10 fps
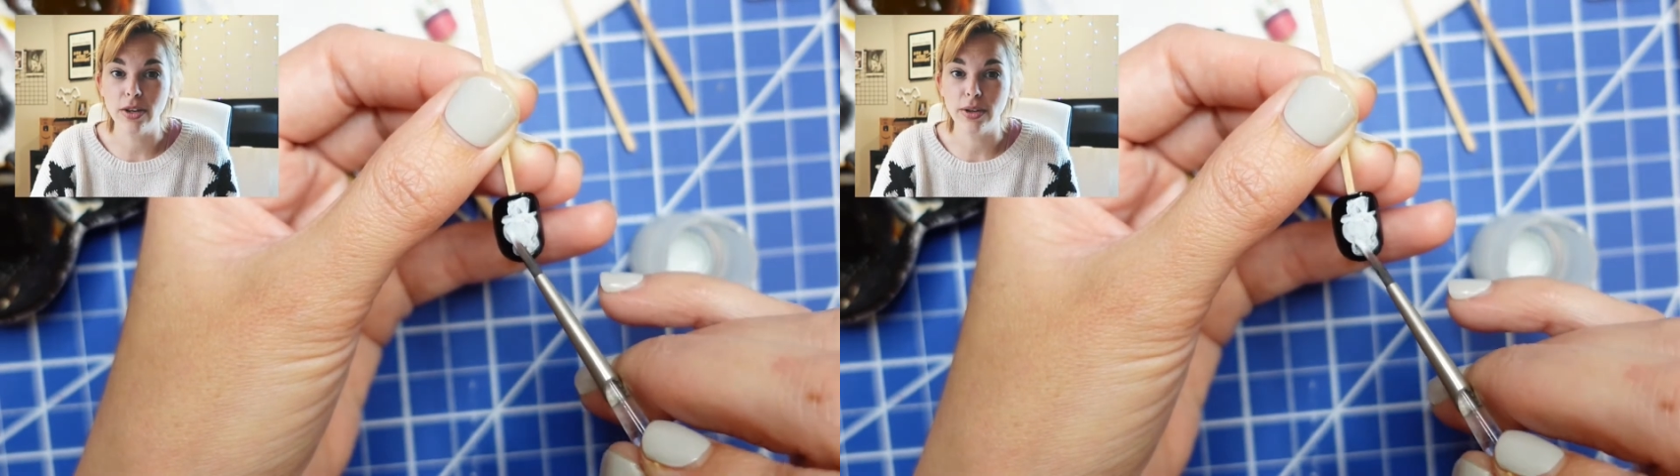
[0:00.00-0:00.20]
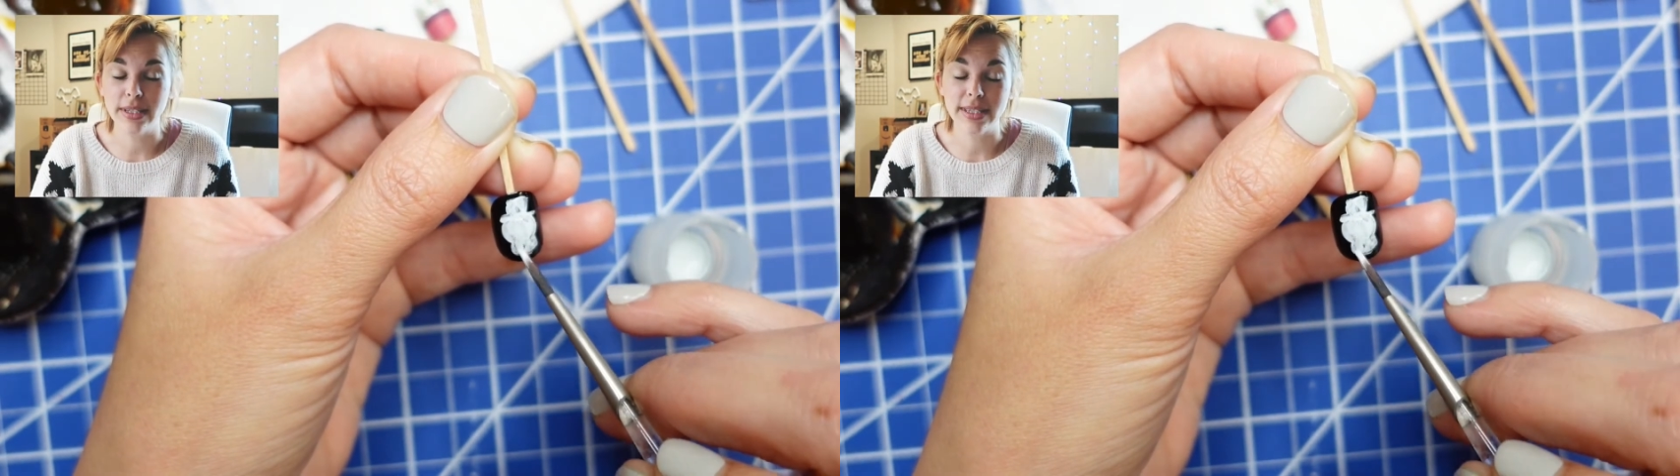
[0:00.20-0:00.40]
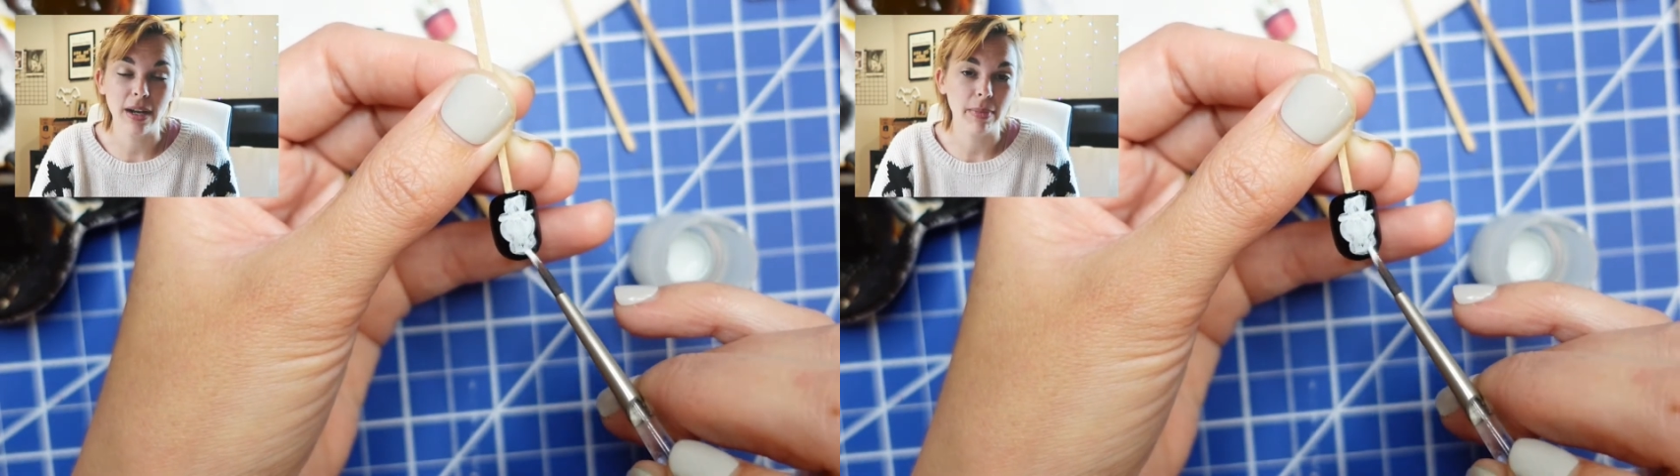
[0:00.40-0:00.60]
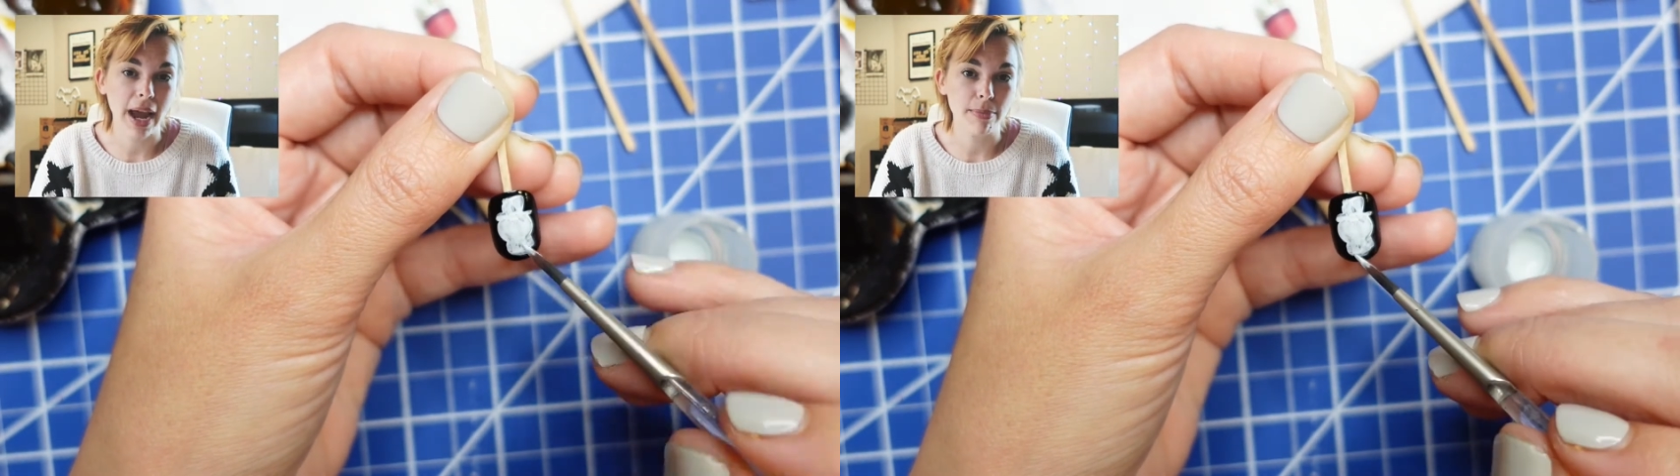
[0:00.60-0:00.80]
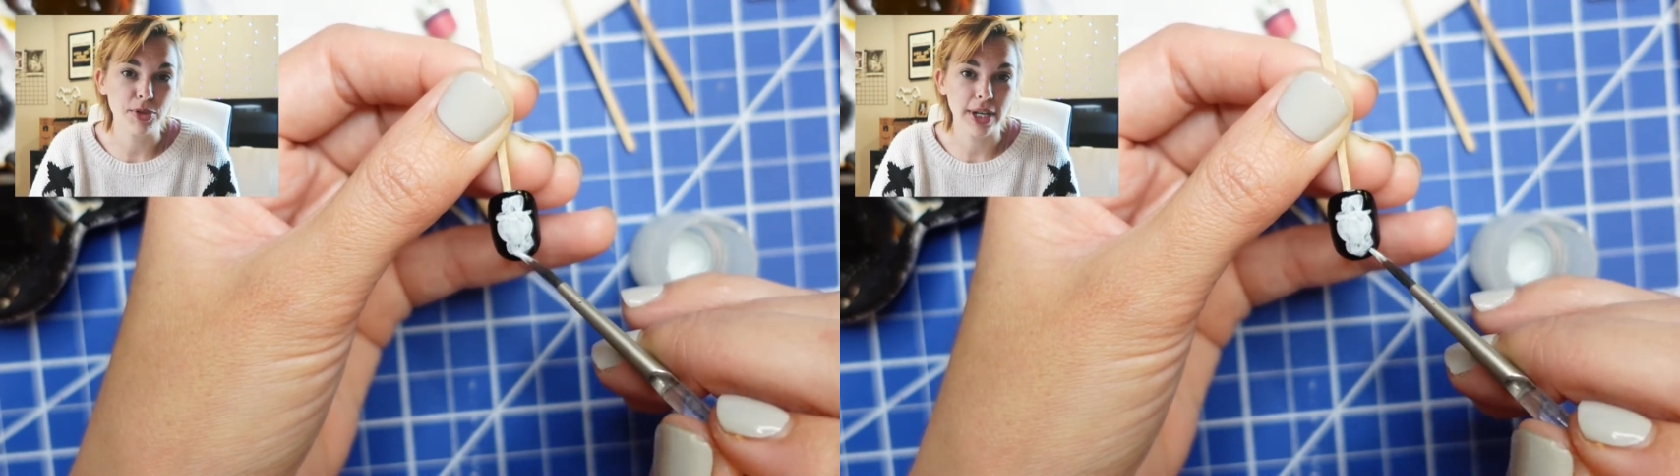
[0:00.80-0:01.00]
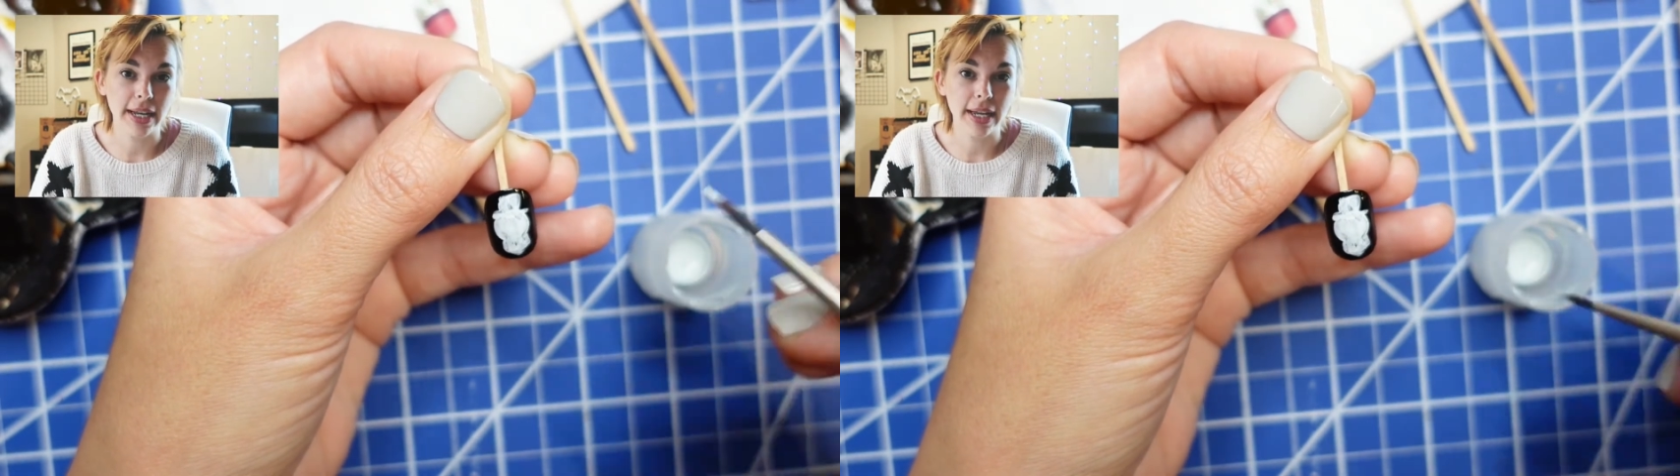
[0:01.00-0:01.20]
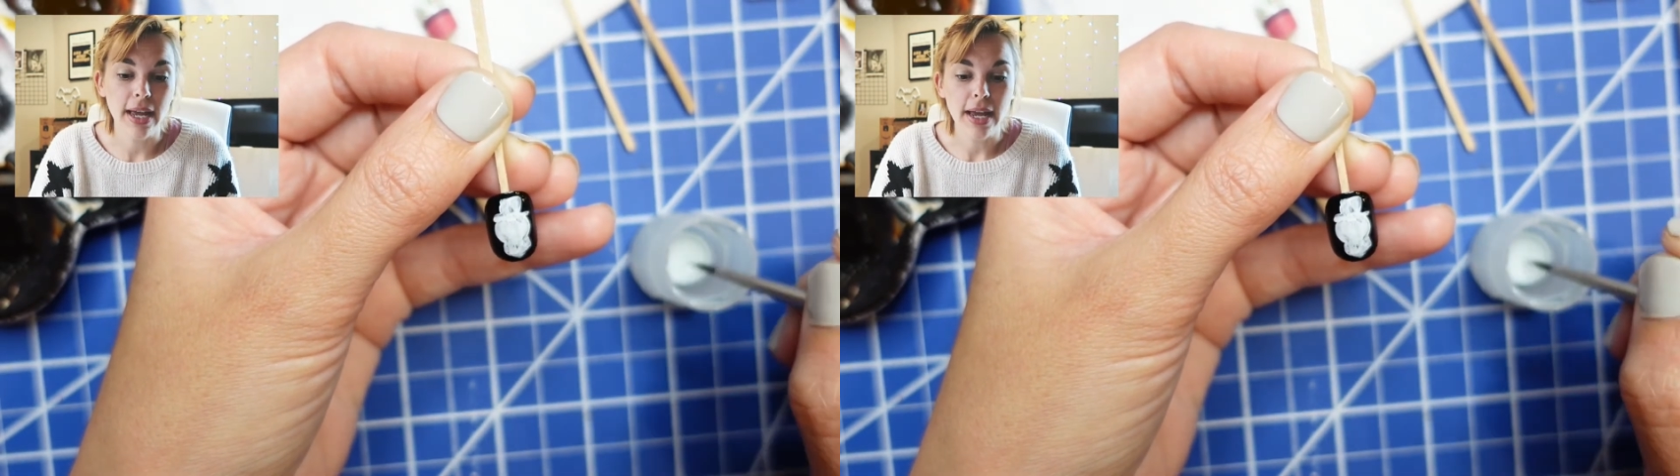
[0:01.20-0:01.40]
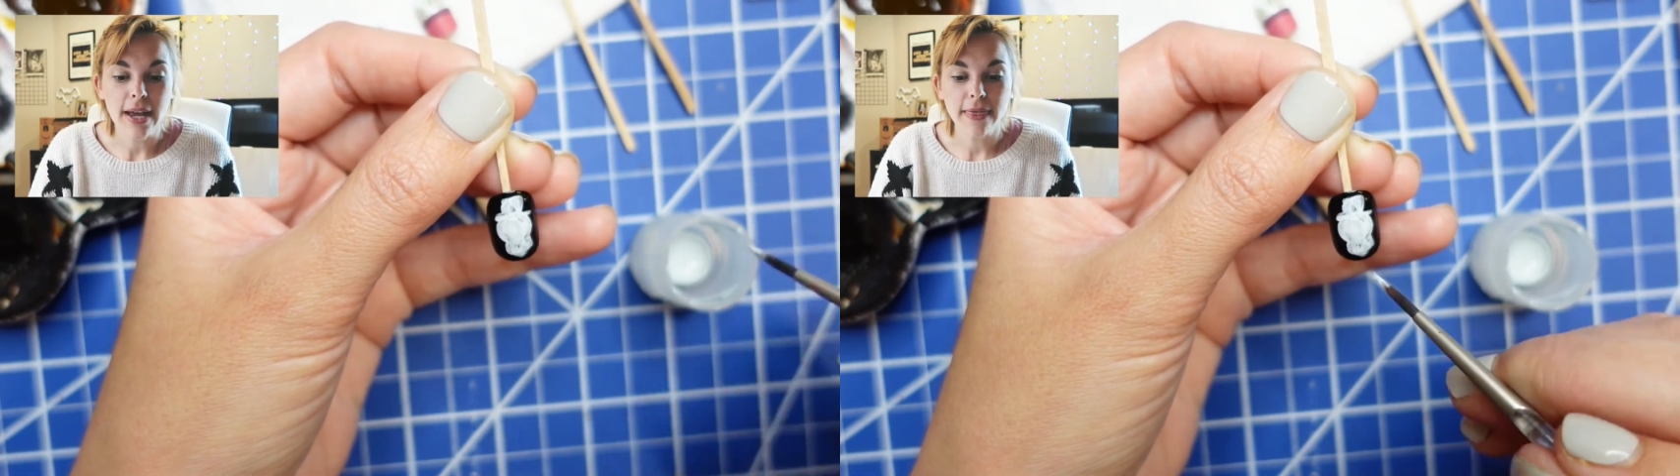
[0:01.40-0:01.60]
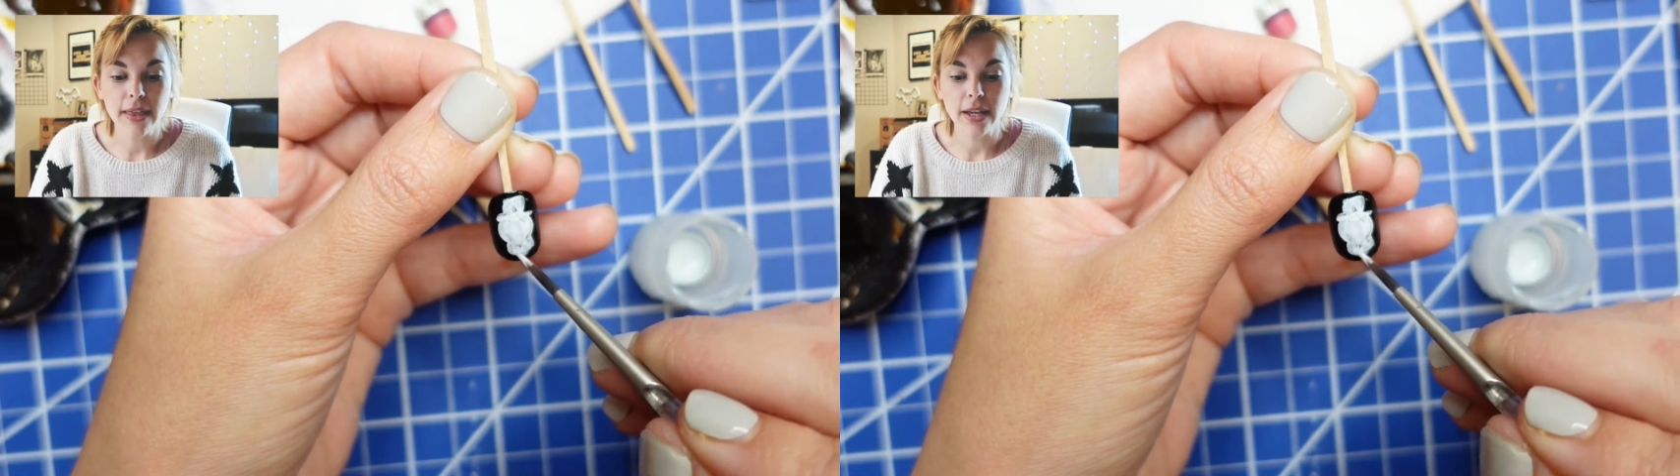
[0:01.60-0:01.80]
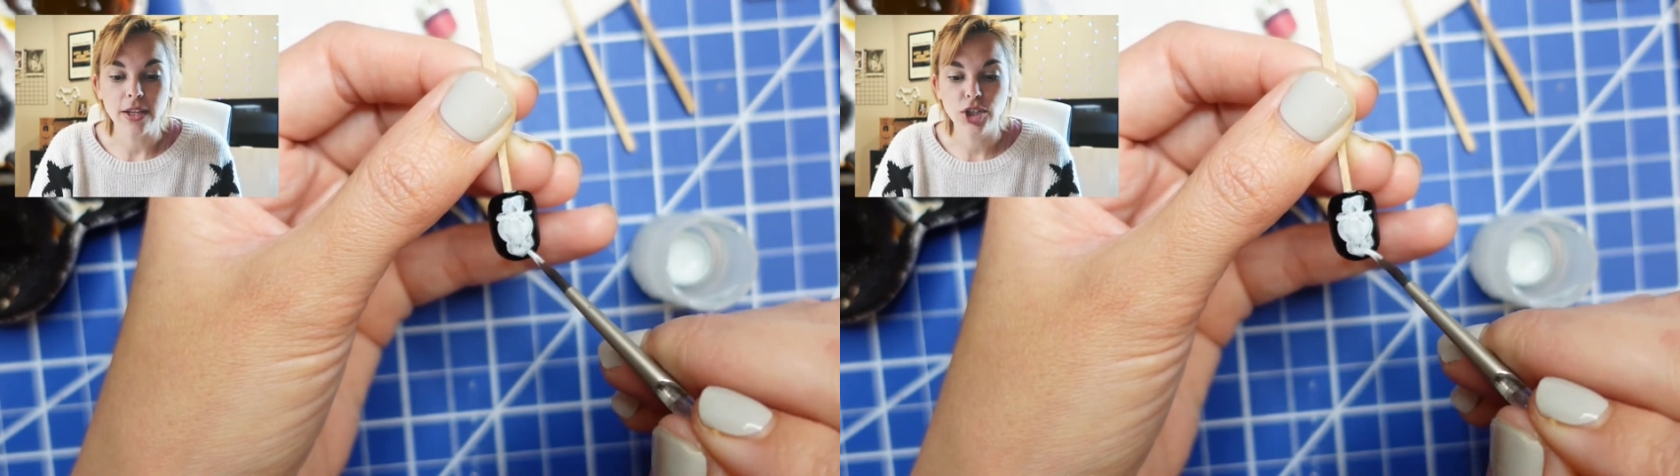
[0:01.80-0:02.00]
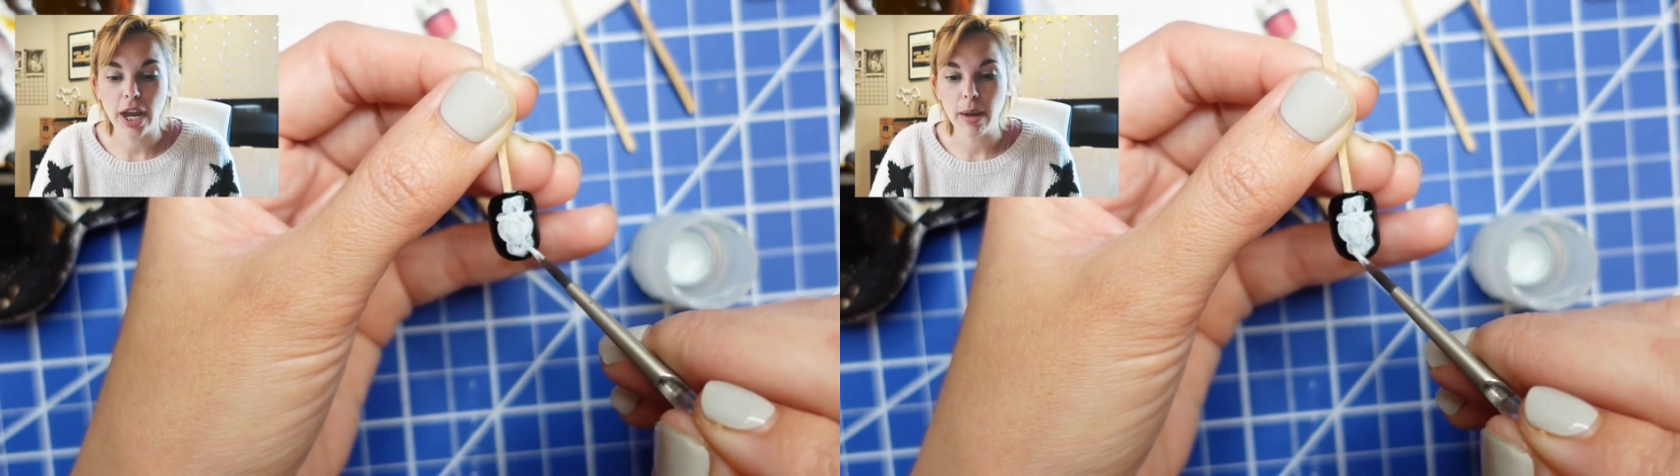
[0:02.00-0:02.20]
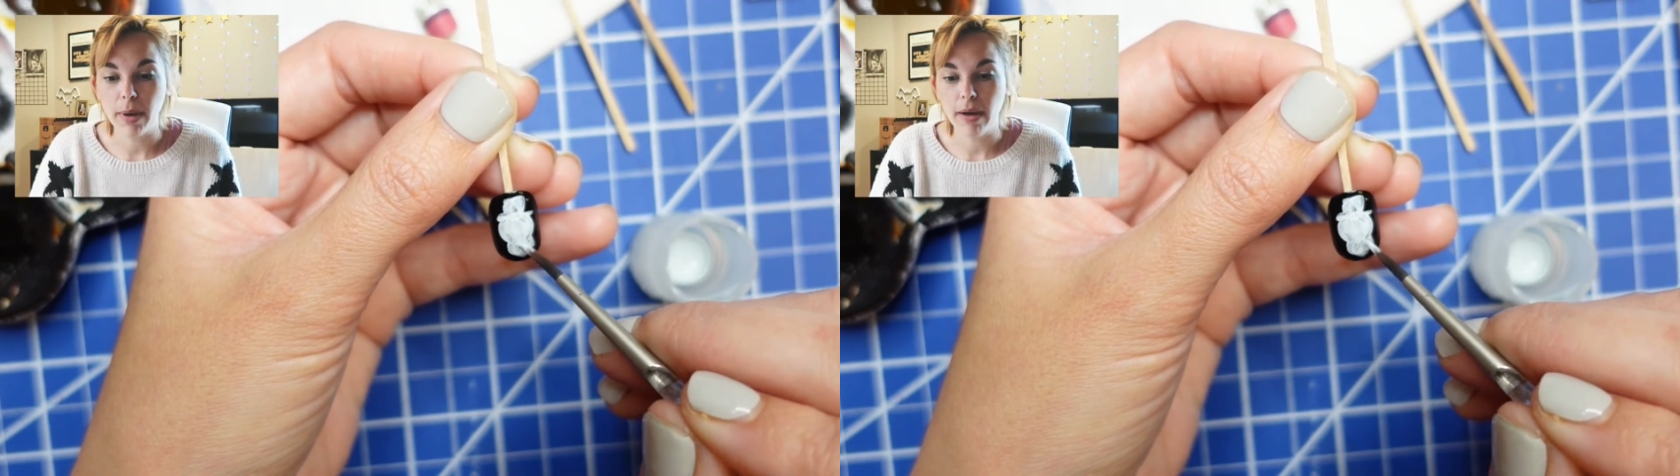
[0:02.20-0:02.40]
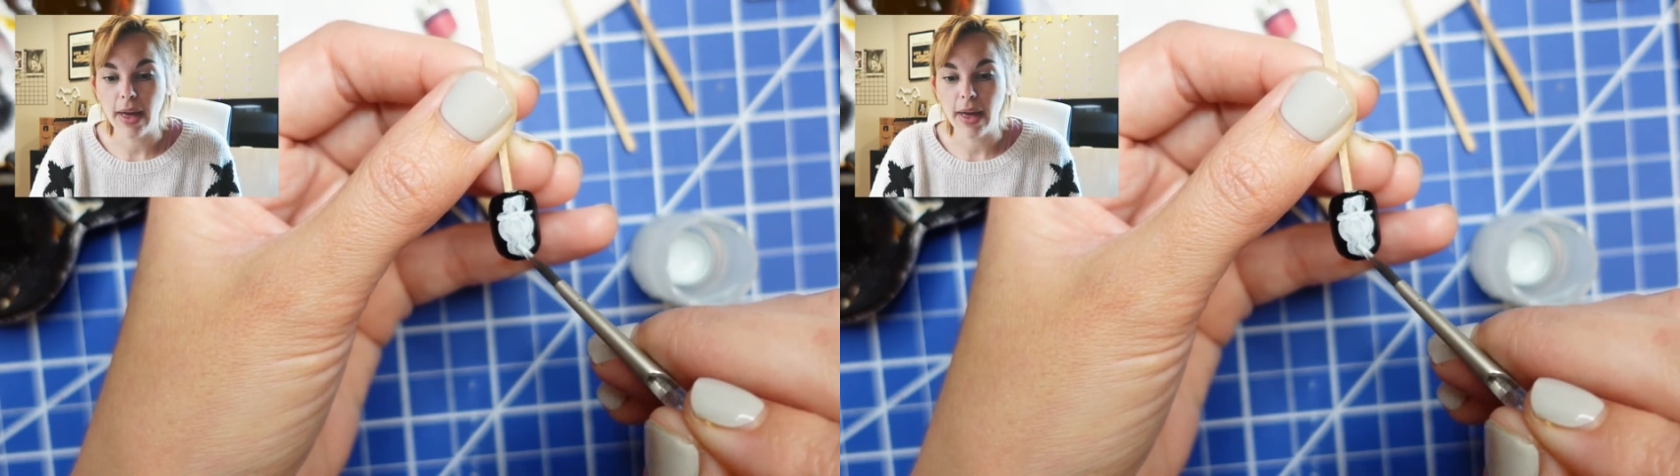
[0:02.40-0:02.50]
you can see I'm capturing the shape of the